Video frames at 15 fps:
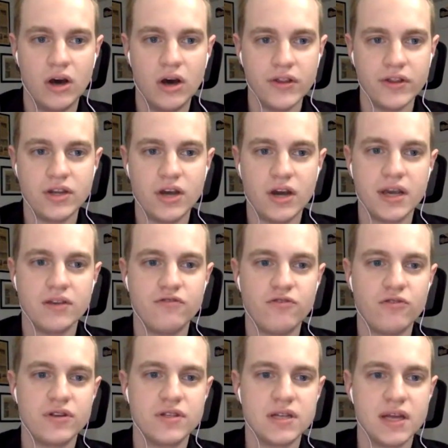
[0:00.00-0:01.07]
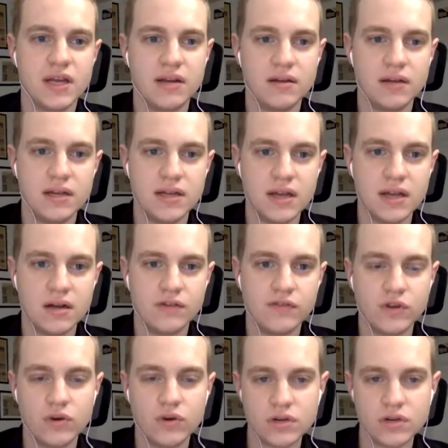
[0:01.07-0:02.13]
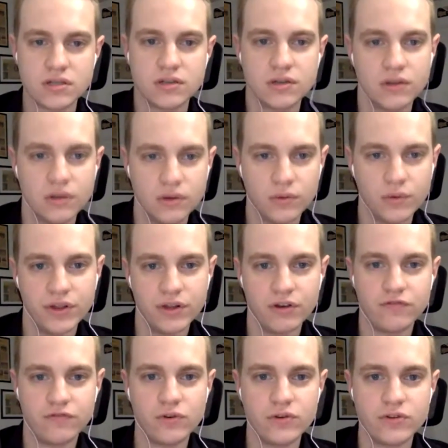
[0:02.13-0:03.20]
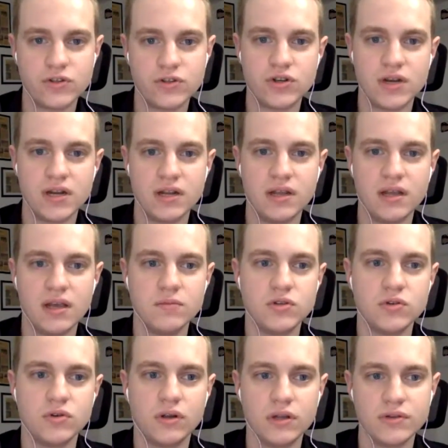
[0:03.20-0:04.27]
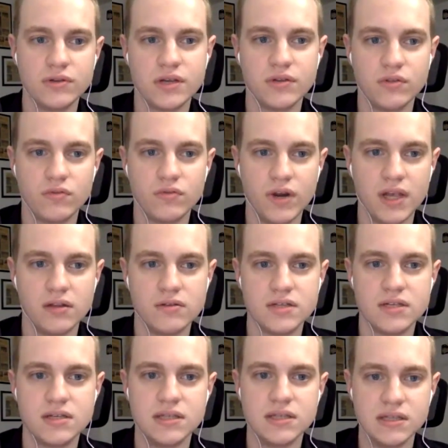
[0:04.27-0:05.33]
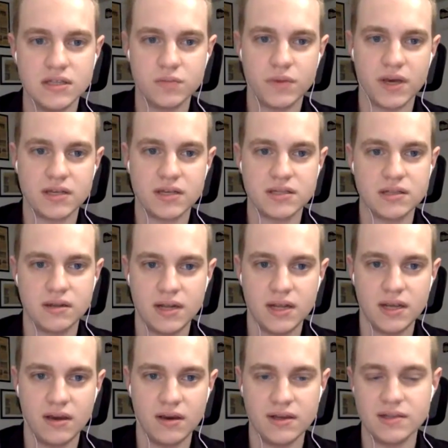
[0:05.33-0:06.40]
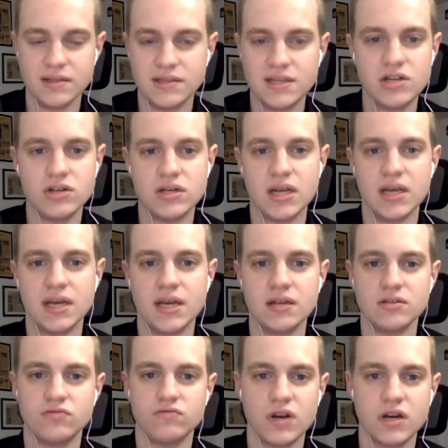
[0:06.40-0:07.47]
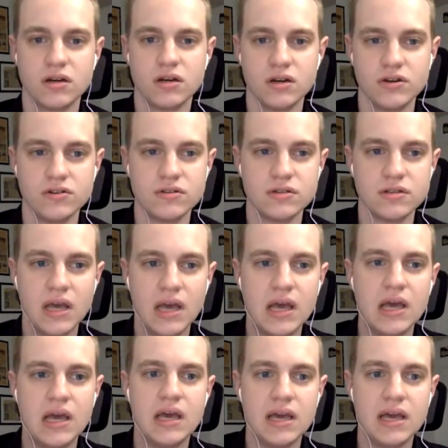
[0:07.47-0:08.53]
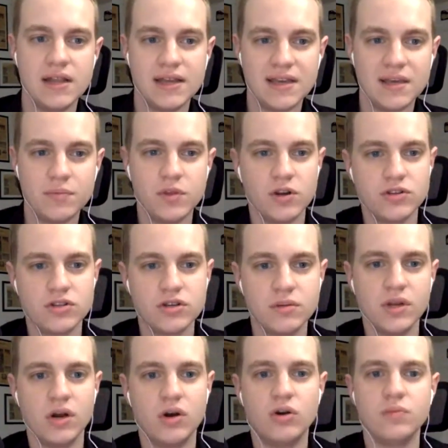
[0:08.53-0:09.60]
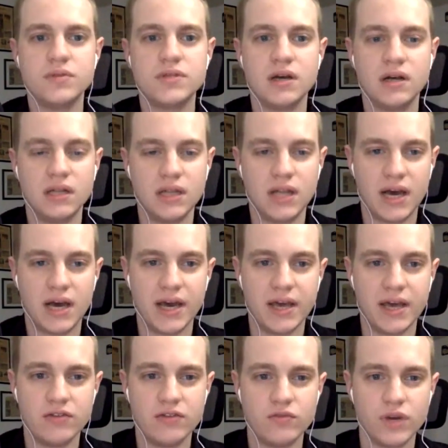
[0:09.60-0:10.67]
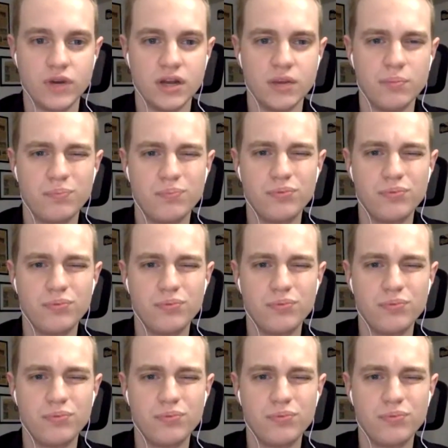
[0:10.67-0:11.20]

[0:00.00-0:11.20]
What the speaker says: On the docket for tonight, Indiana, of course, won their fourth straight game to close out the regular season this past Sunday on Senior Day against Rutgers, and they keep their tournament hopes alive. We're going to